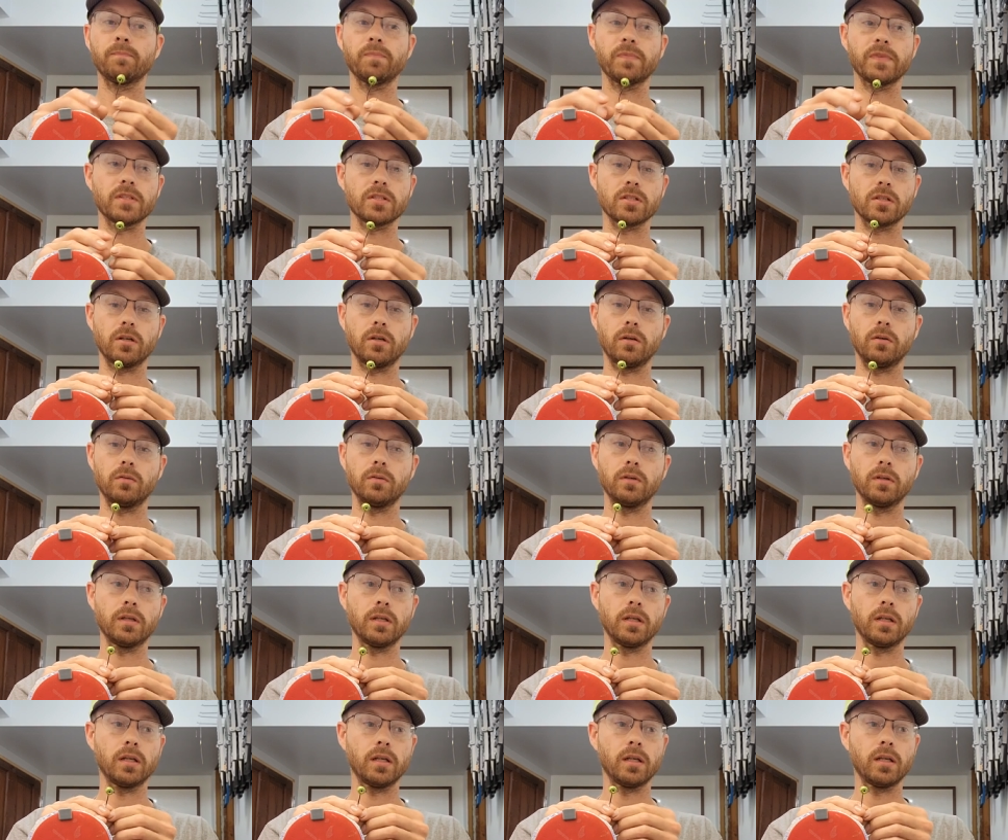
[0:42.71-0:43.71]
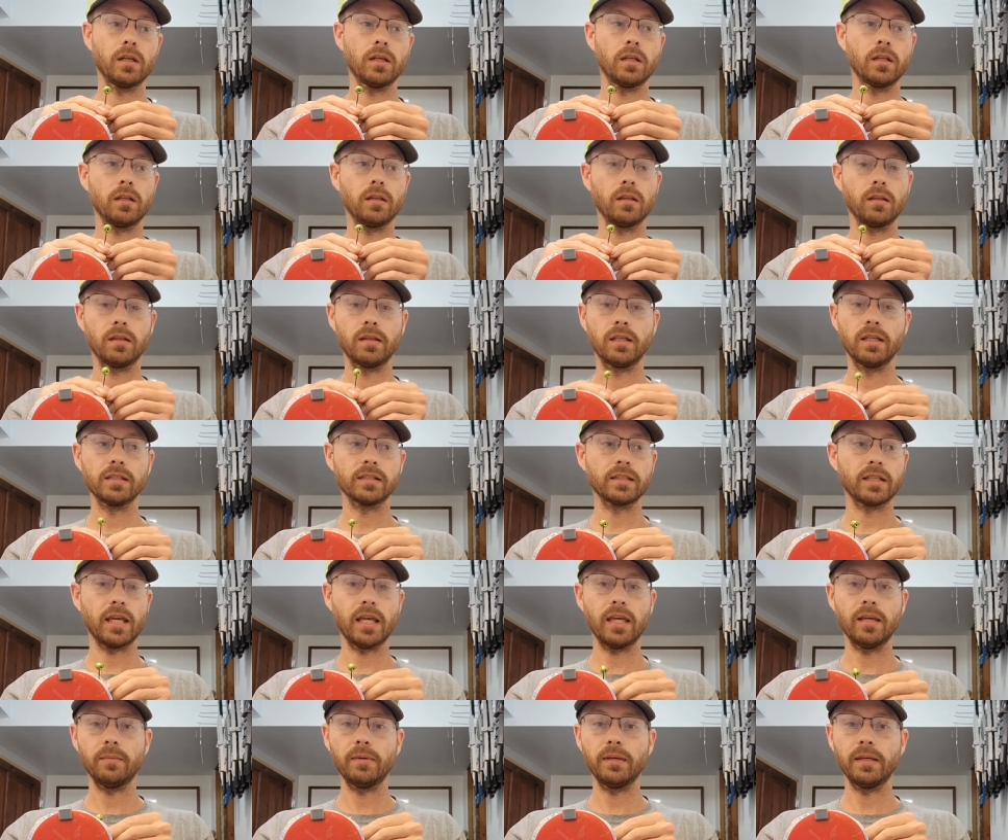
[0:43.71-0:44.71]
So this
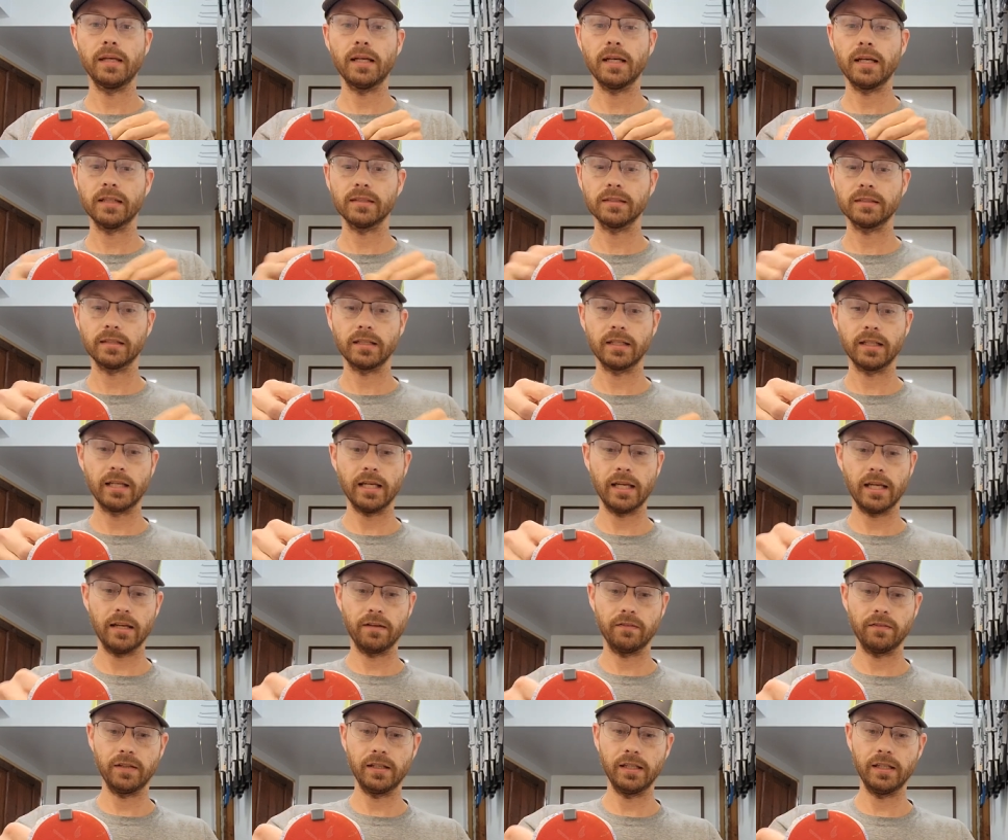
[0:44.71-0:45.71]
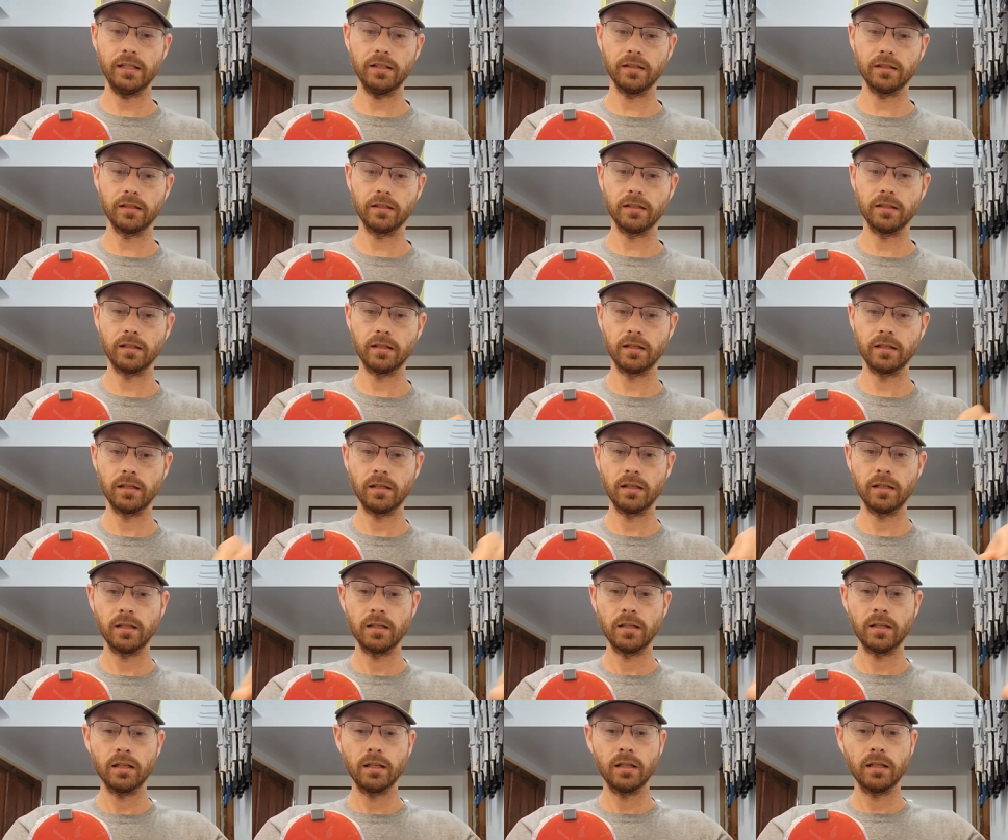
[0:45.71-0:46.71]
KBS that I have here
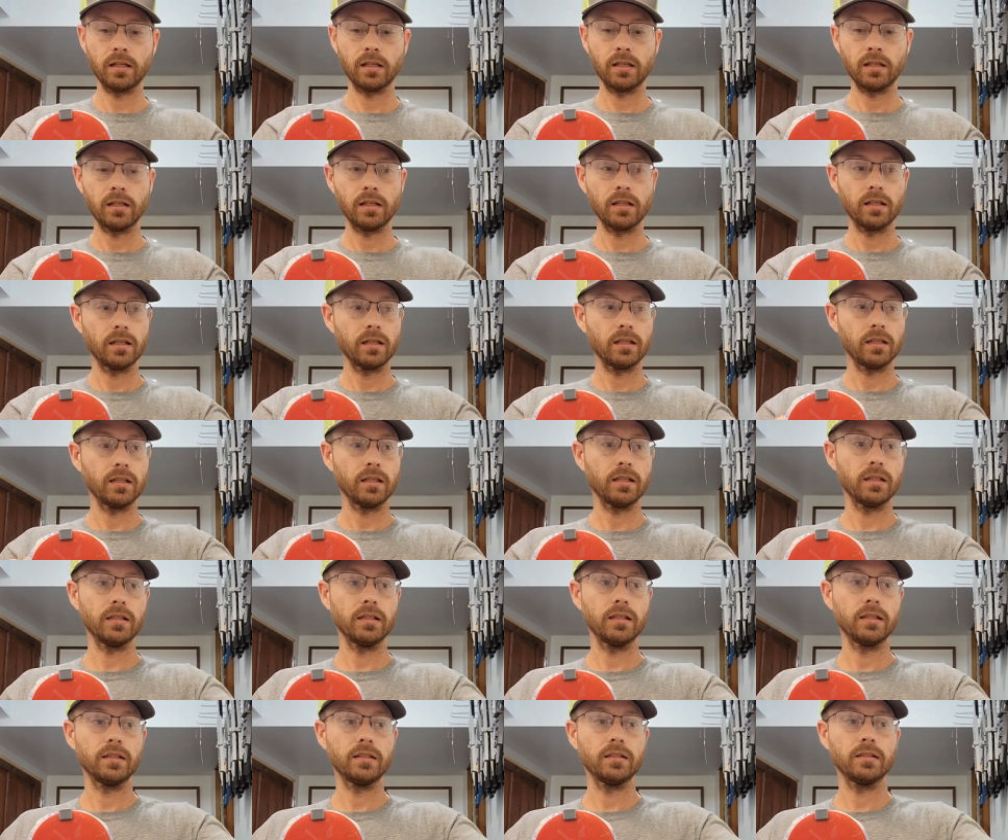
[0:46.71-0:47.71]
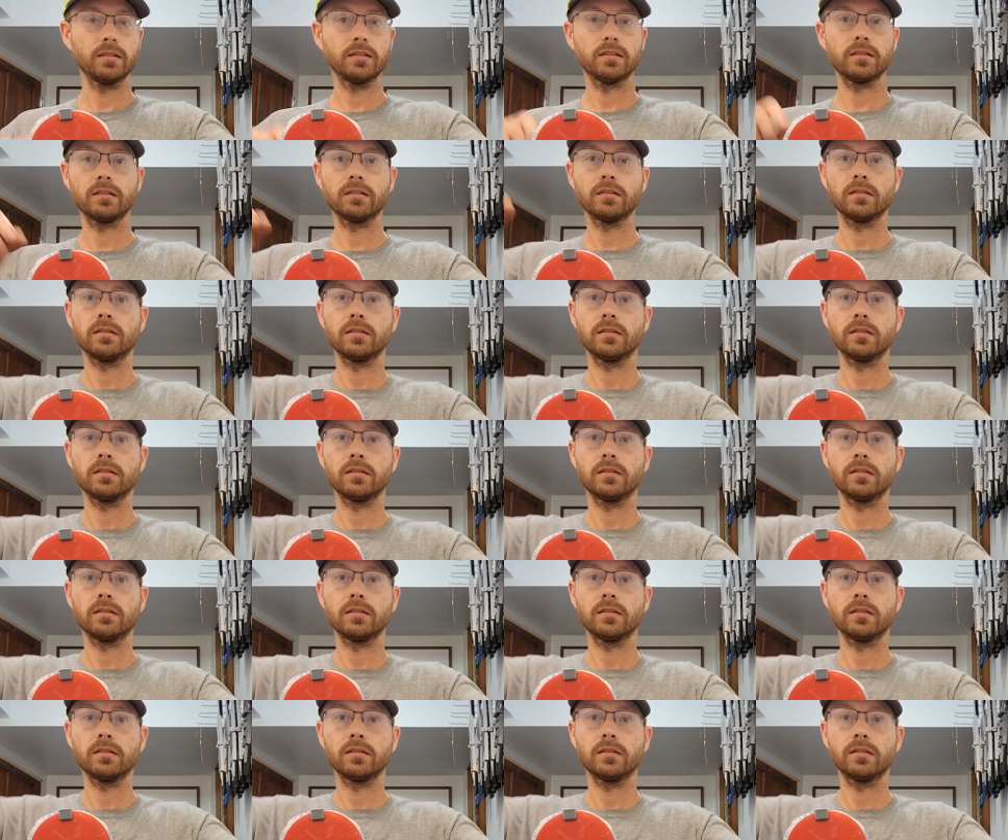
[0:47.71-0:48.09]
is